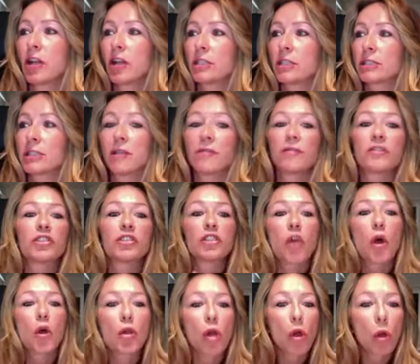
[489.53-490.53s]
ourselves
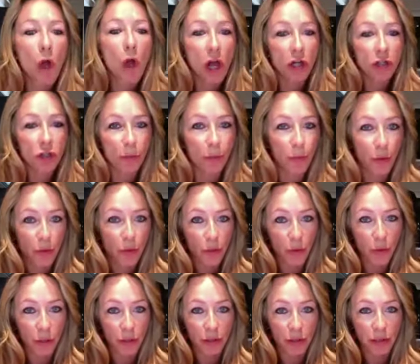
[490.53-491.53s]
solo
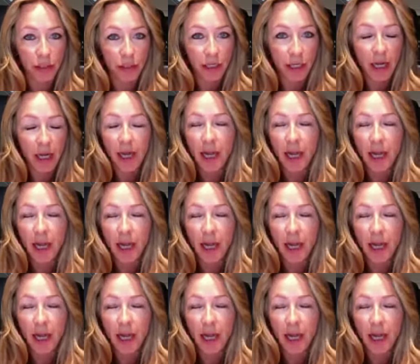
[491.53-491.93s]
entrepreneurs.